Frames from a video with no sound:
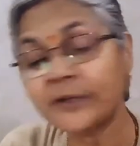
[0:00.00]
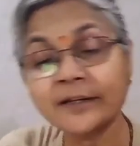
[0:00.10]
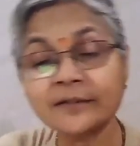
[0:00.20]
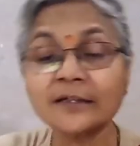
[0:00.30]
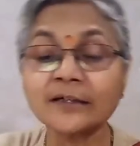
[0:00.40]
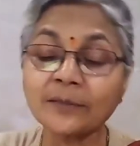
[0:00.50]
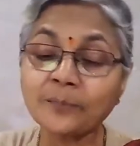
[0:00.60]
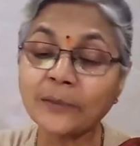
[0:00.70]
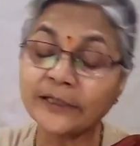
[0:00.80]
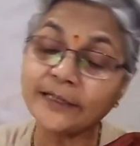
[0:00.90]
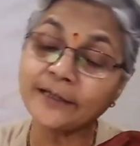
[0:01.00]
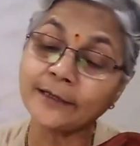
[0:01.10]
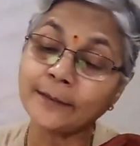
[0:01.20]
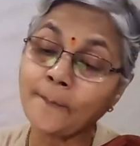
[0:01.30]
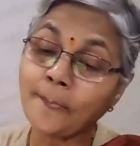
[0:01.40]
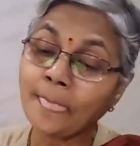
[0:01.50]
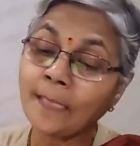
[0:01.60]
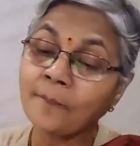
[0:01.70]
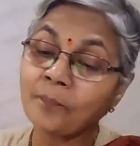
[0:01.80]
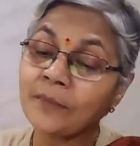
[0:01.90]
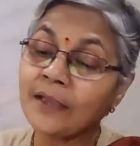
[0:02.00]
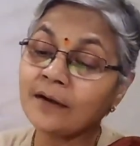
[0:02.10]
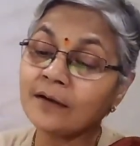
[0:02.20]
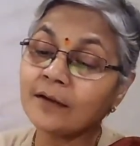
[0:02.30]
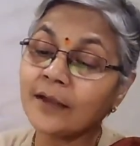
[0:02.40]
take certain material, then